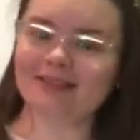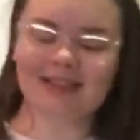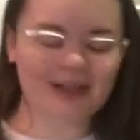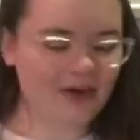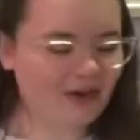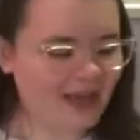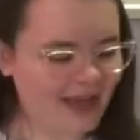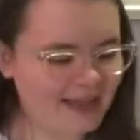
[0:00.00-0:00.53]

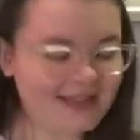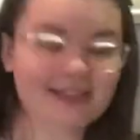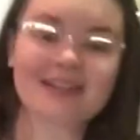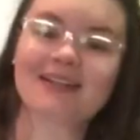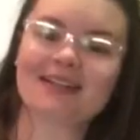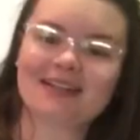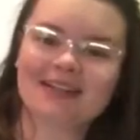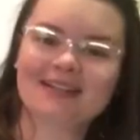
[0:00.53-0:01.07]
okay,
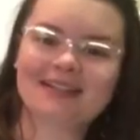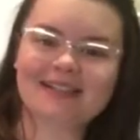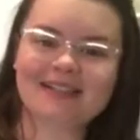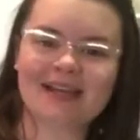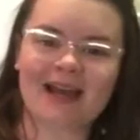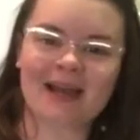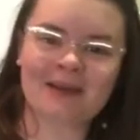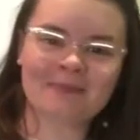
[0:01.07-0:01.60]
tea
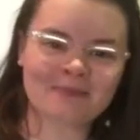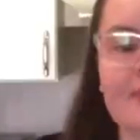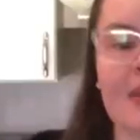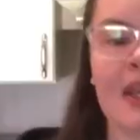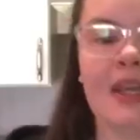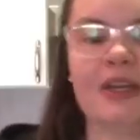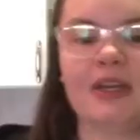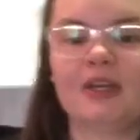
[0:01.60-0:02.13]
time.
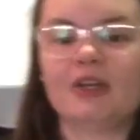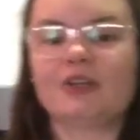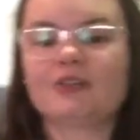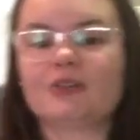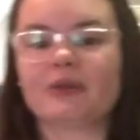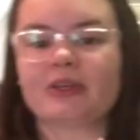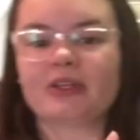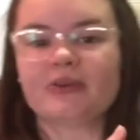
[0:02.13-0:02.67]

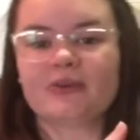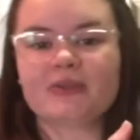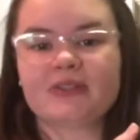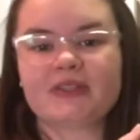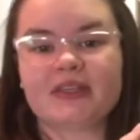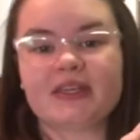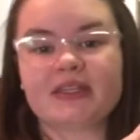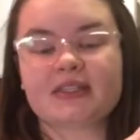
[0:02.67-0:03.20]
So I use
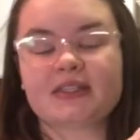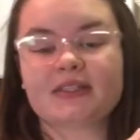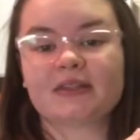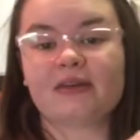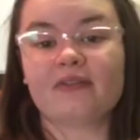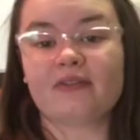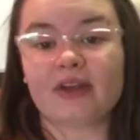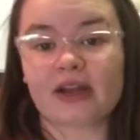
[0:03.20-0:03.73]
this
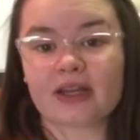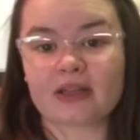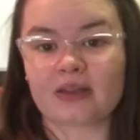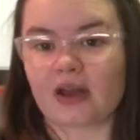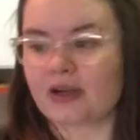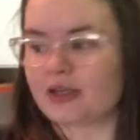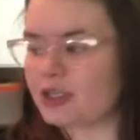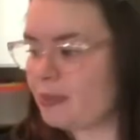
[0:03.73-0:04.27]
very
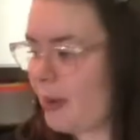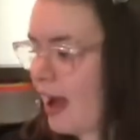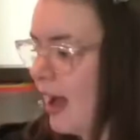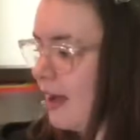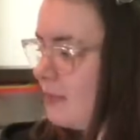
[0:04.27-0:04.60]
large pot